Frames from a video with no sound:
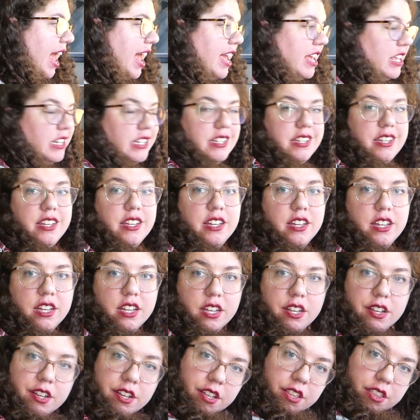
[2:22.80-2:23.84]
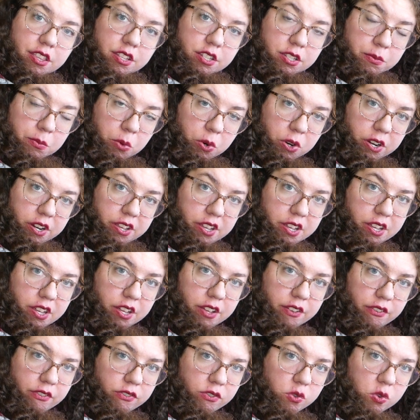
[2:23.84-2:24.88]
8 this morning
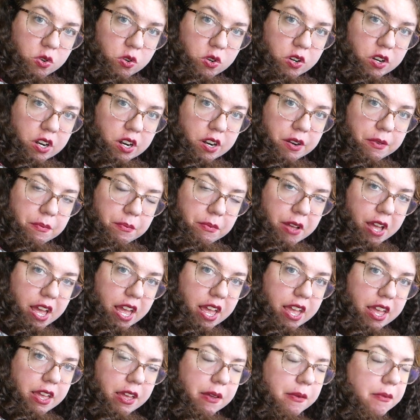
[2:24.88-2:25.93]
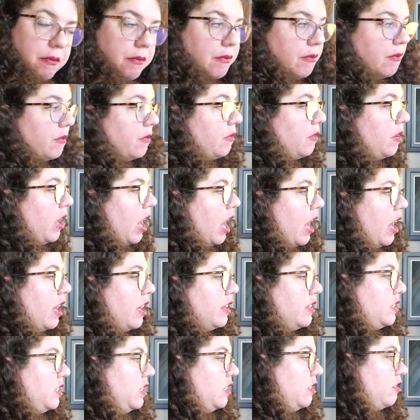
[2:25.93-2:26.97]
for my
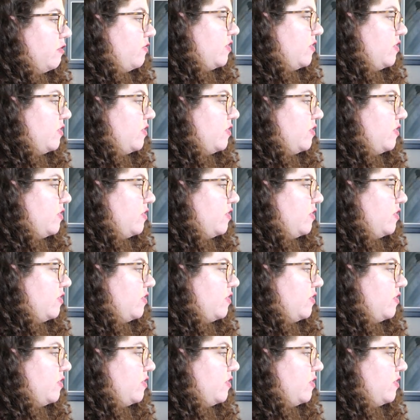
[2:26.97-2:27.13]
uh, Siege